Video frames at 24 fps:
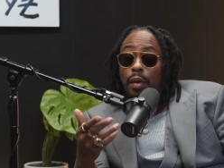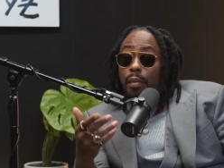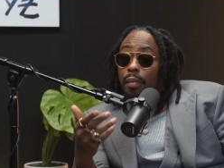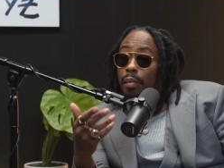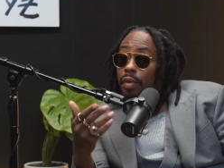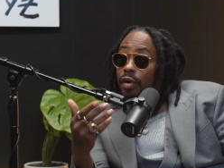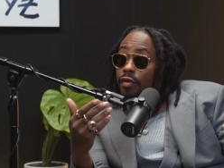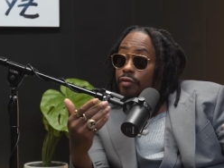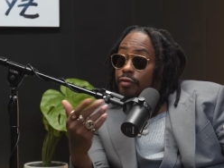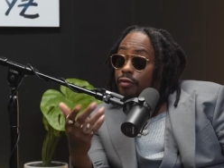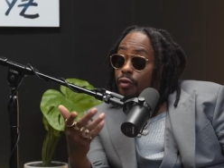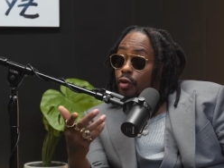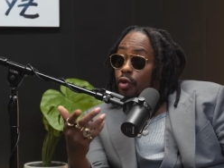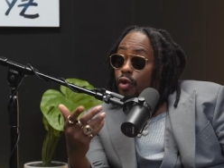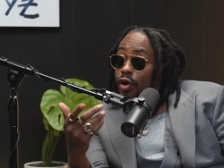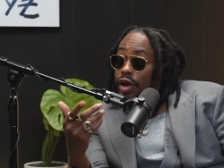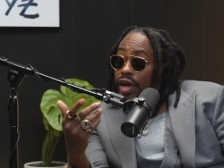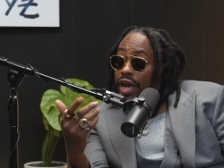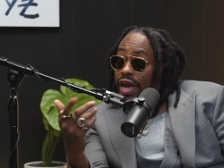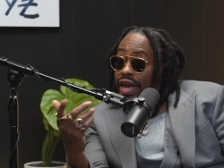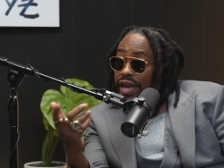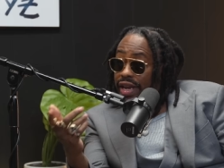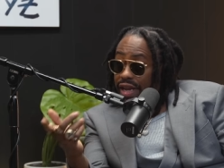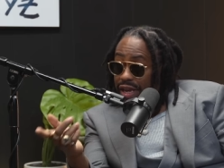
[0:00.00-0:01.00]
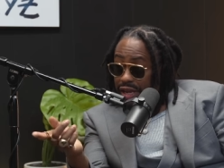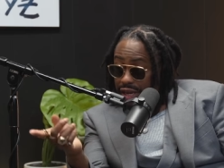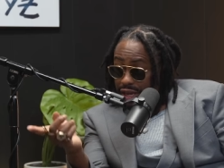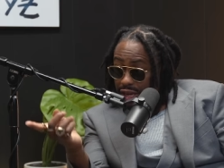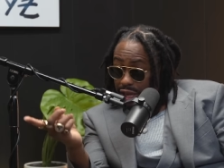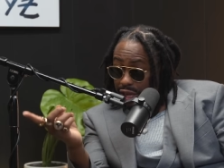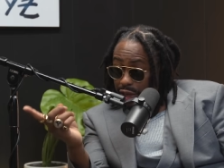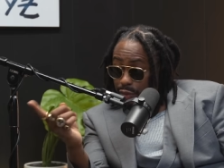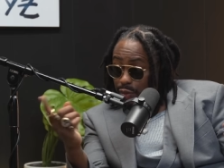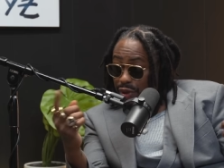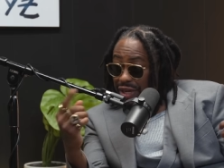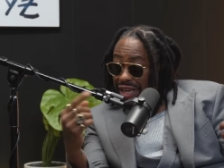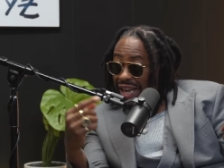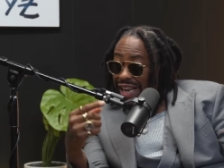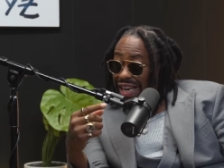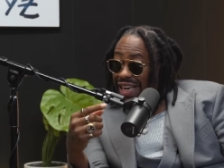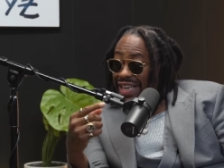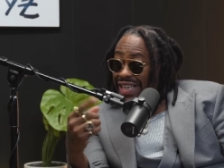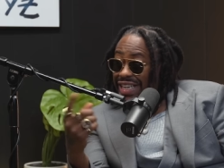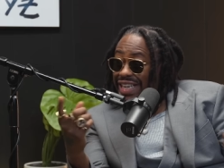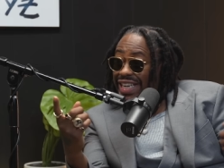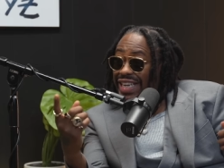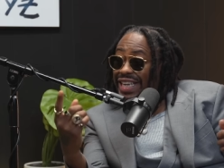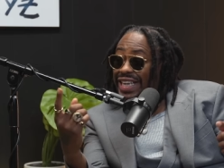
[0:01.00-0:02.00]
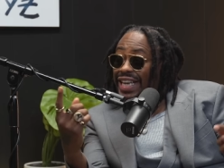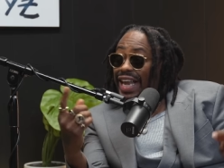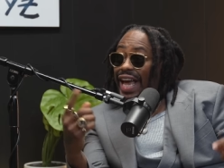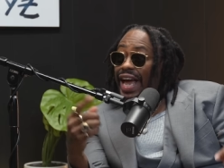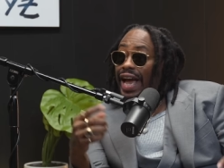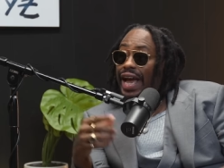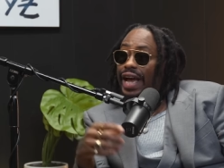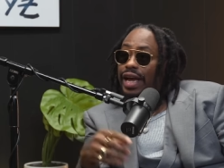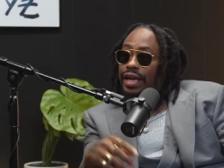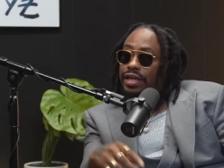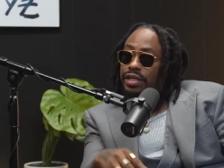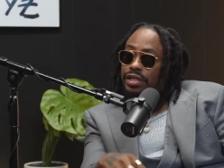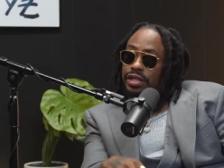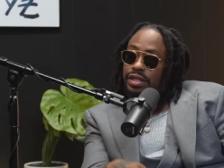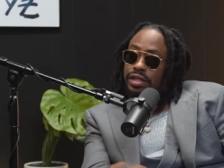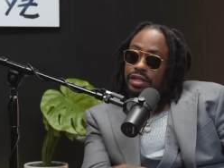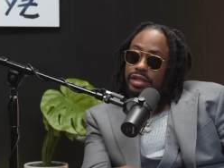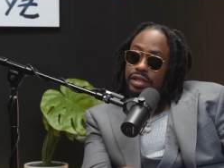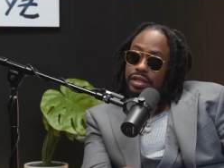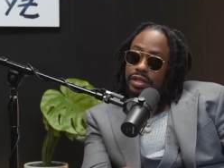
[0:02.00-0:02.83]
Before he would lay the lead last.